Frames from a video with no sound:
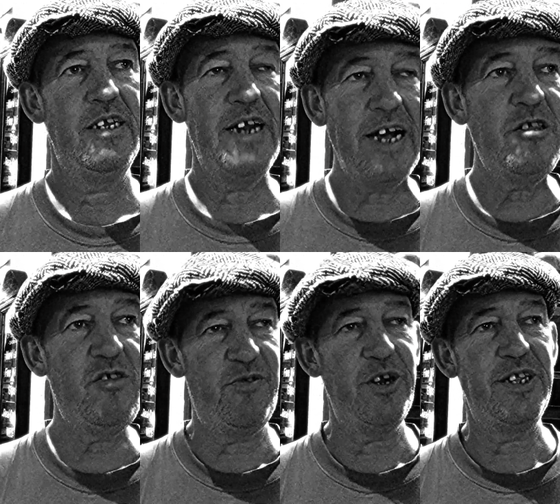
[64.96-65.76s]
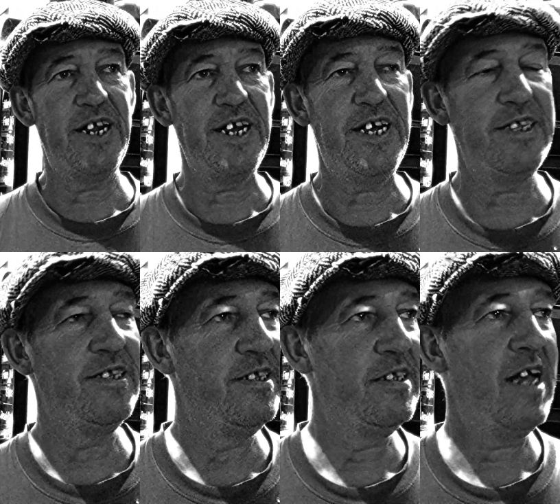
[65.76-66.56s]
nights full of drinking,
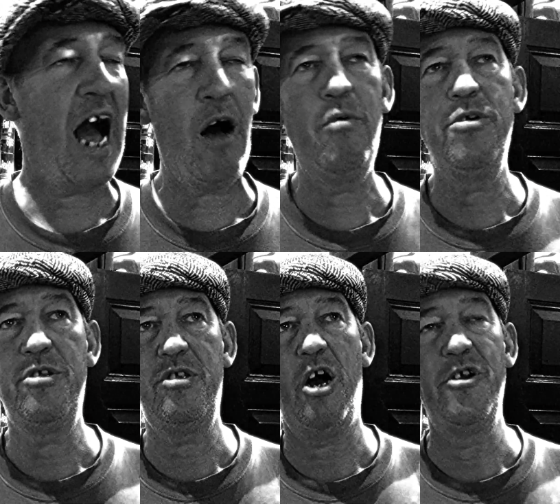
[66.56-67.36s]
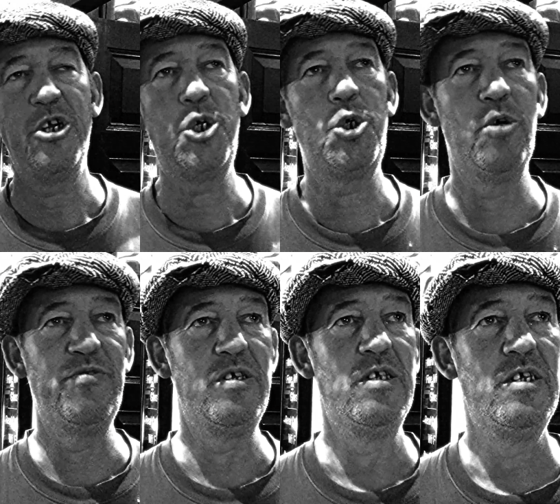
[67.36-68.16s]
hours on the
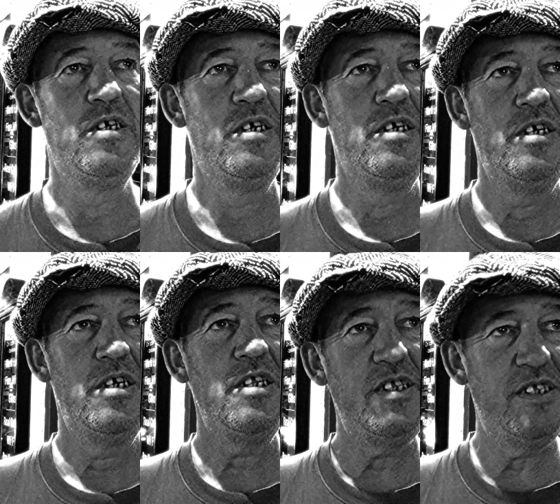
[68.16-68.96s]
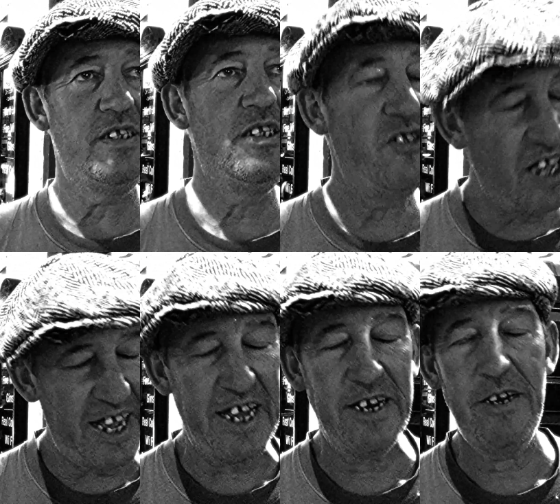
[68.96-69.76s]
shovel,
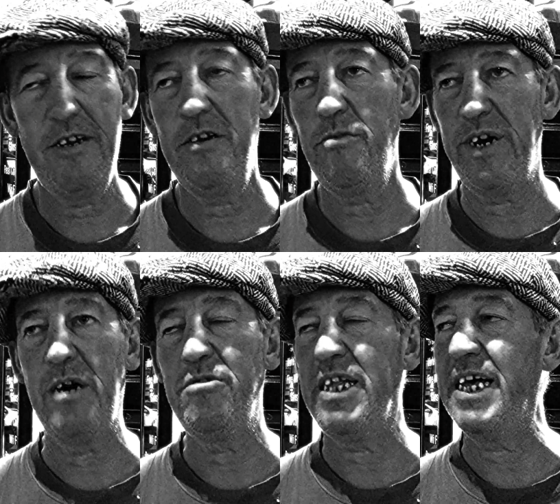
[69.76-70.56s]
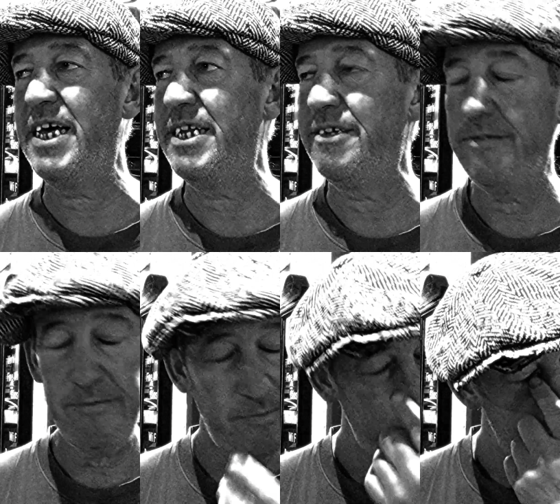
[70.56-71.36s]
digging without thinking.
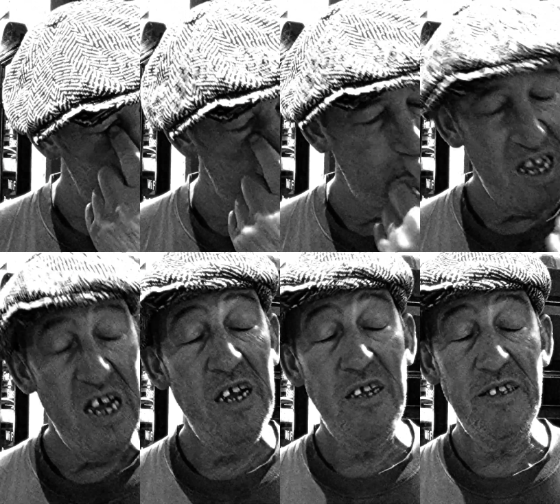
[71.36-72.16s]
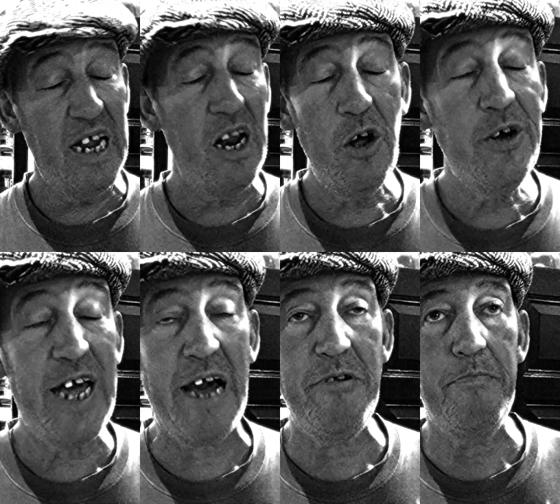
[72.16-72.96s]
Then along
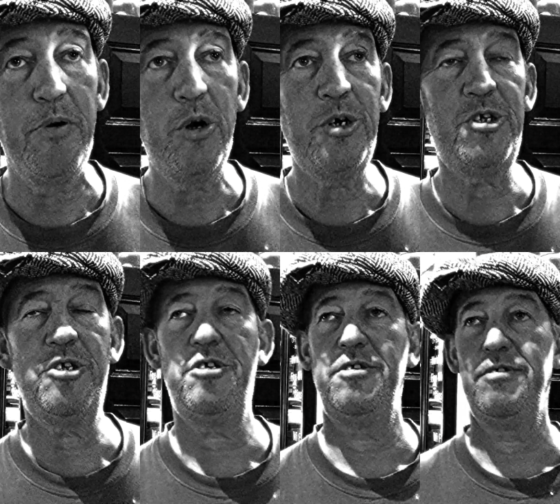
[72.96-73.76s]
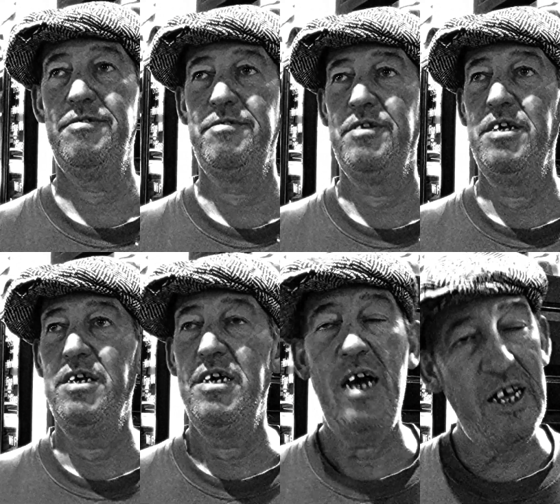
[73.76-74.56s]
came the books.
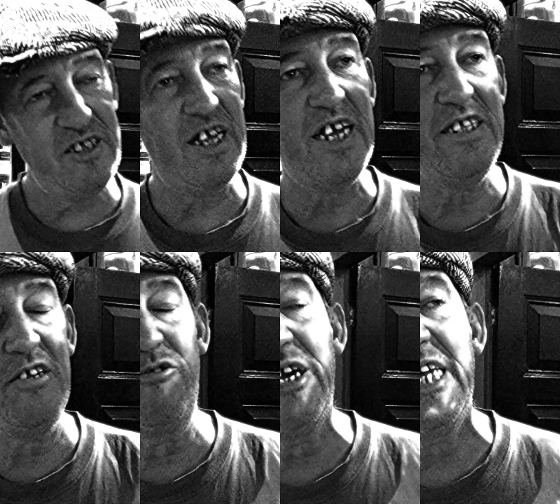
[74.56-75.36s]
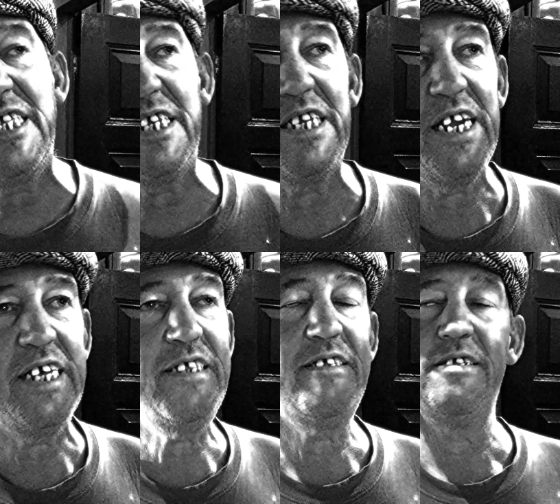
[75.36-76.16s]
I started reading at night,